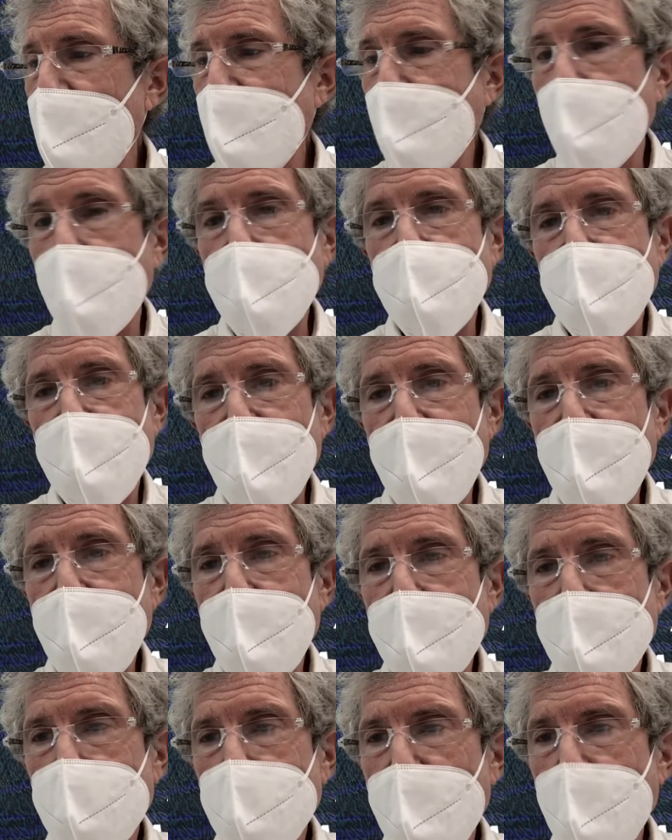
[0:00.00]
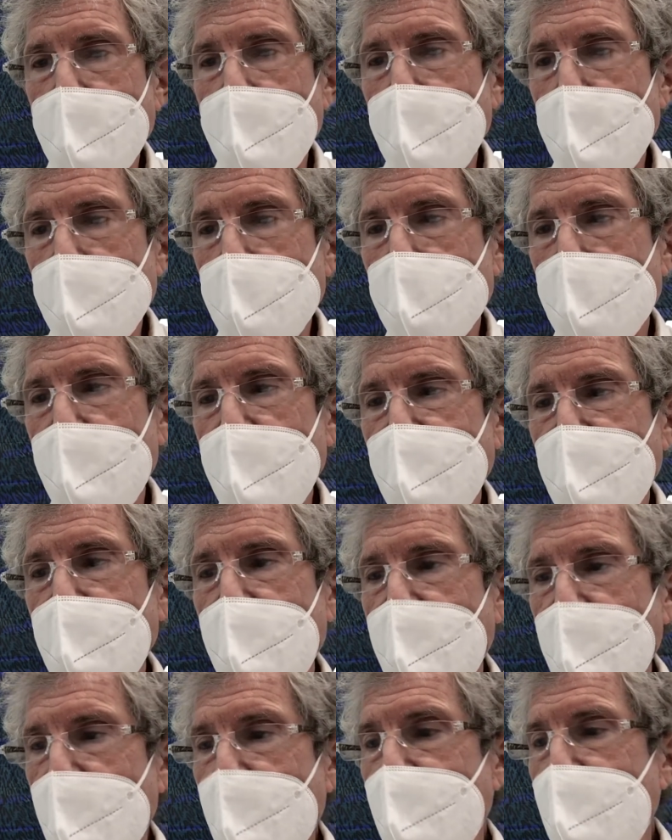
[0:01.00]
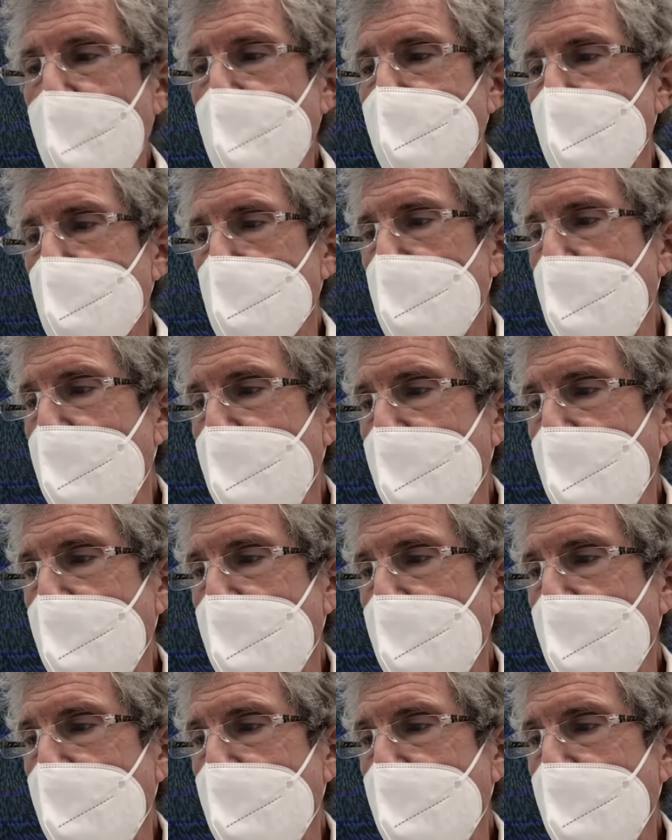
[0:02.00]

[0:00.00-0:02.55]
foreseen the Trump administration and the events surrounding